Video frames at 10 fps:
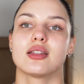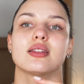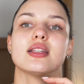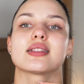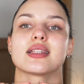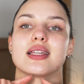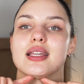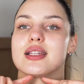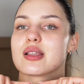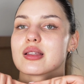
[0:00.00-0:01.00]
This
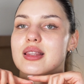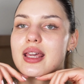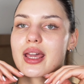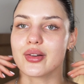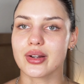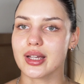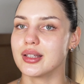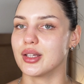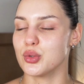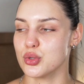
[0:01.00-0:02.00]
is the area
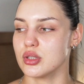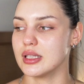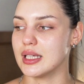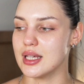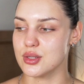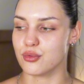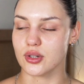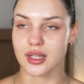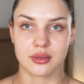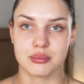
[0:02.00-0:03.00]
that usually is
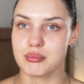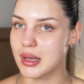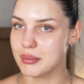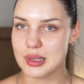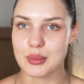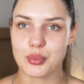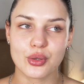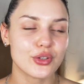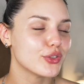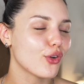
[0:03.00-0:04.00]
forgotten by
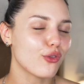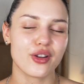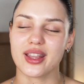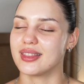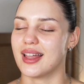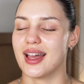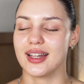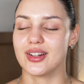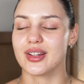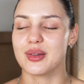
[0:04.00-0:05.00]
people. Don't forget that
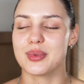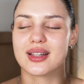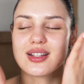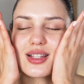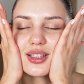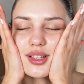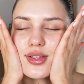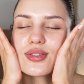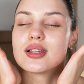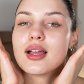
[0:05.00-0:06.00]
area because it
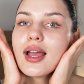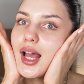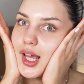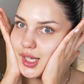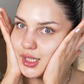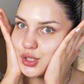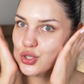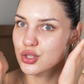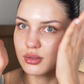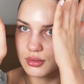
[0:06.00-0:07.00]
does
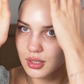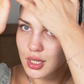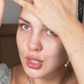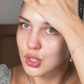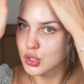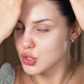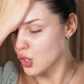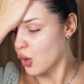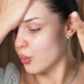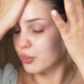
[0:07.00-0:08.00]
age.
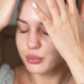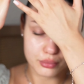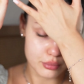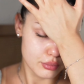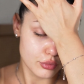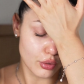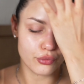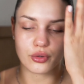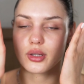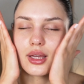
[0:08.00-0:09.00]
So don't
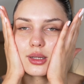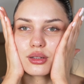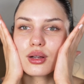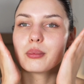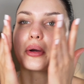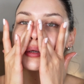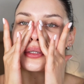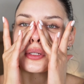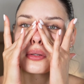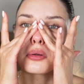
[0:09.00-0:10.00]
forget about
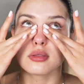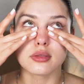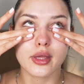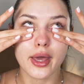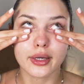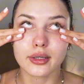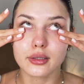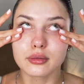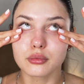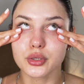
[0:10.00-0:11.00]
your
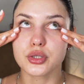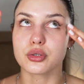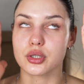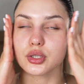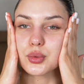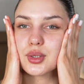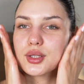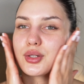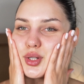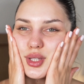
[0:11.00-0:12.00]
neck when you're
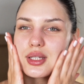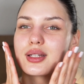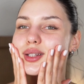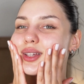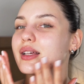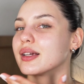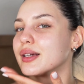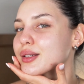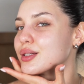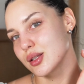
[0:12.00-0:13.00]
doing your
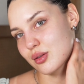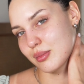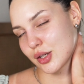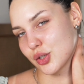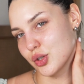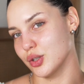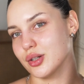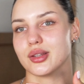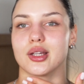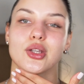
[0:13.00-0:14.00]
skincare to make
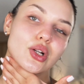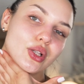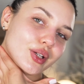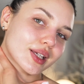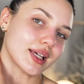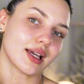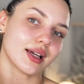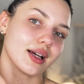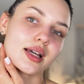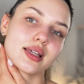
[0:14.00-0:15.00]
sure that you're
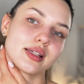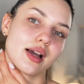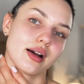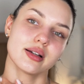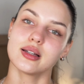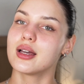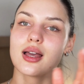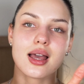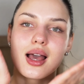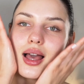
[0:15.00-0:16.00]
looking young
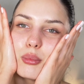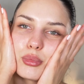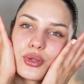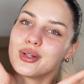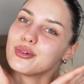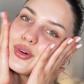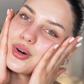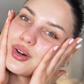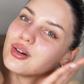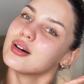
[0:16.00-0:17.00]
and
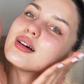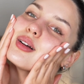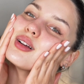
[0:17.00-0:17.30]
beautiful